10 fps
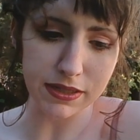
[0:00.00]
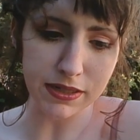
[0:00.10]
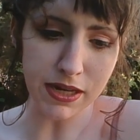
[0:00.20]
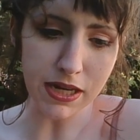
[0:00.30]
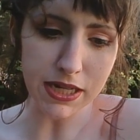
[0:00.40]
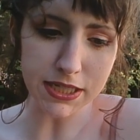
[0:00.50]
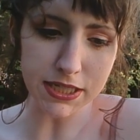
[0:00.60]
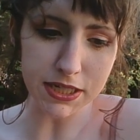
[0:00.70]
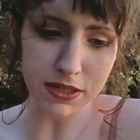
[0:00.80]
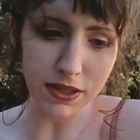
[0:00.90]
not
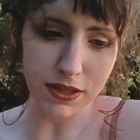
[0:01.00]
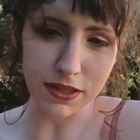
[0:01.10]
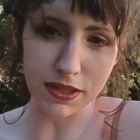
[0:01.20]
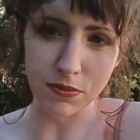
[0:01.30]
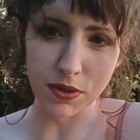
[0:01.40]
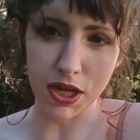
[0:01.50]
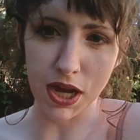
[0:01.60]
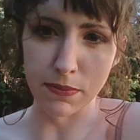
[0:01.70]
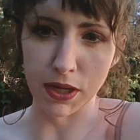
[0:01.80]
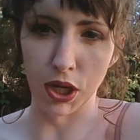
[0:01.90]
necessarily that they would
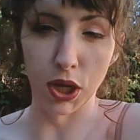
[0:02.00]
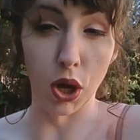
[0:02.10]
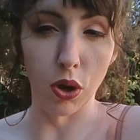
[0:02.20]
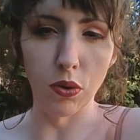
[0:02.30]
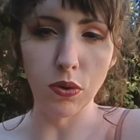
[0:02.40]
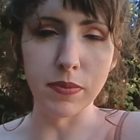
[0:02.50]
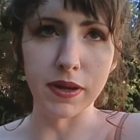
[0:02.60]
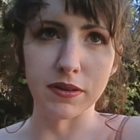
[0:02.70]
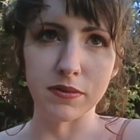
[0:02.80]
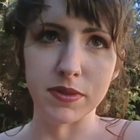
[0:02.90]
come and go, but
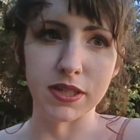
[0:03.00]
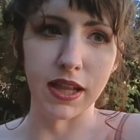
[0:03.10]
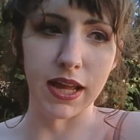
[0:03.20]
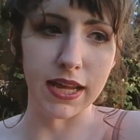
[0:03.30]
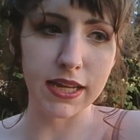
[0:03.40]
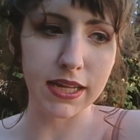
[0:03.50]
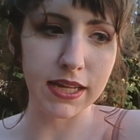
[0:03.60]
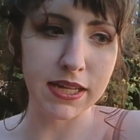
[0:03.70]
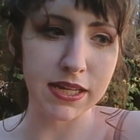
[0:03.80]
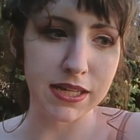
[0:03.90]
it would be like
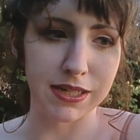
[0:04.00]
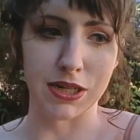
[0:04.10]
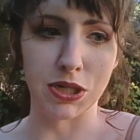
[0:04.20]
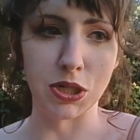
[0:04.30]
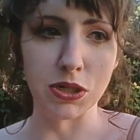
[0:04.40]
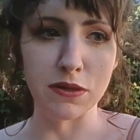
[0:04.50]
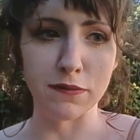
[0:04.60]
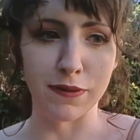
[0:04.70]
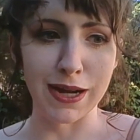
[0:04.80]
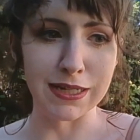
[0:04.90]
I couldn't
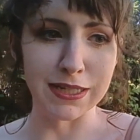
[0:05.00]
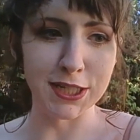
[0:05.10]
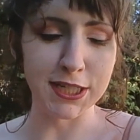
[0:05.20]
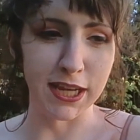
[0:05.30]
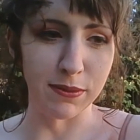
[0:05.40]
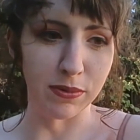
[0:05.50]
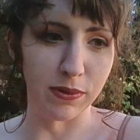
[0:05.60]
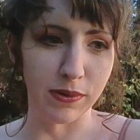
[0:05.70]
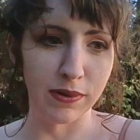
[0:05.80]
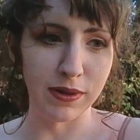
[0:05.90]
find a
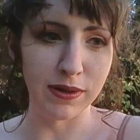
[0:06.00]
stable,